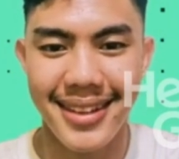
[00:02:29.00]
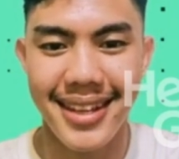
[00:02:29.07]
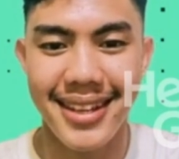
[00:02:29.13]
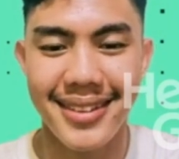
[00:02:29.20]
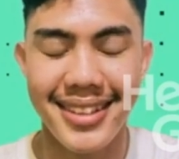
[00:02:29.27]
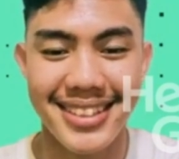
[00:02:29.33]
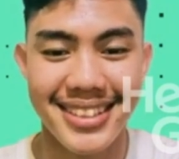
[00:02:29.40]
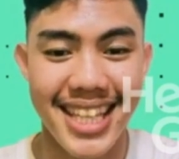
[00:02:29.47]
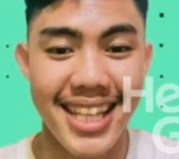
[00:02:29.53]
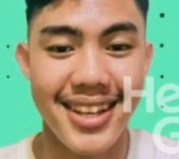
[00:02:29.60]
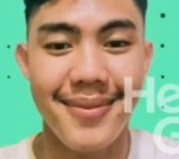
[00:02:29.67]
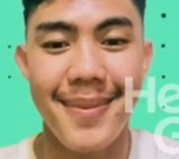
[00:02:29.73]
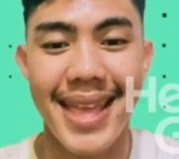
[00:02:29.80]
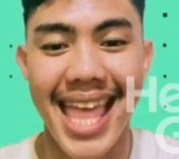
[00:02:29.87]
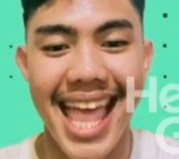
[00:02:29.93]
The seller
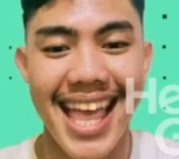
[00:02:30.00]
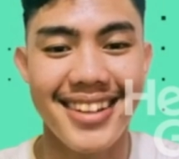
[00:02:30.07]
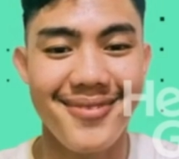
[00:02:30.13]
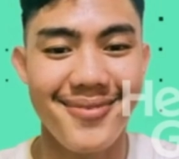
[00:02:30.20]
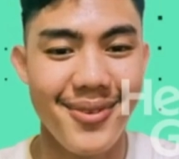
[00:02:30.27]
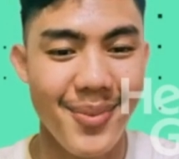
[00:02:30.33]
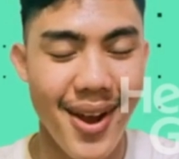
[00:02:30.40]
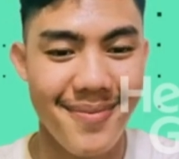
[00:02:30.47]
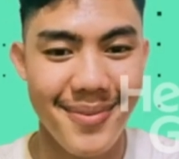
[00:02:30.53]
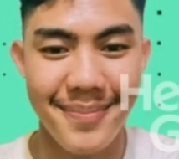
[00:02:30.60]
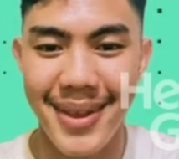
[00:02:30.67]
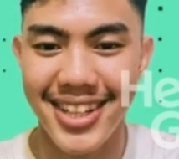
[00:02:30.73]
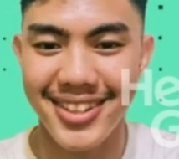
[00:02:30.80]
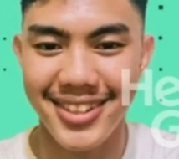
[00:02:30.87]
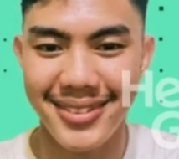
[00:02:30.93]
may ask for
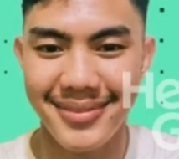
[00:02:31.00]
reformation.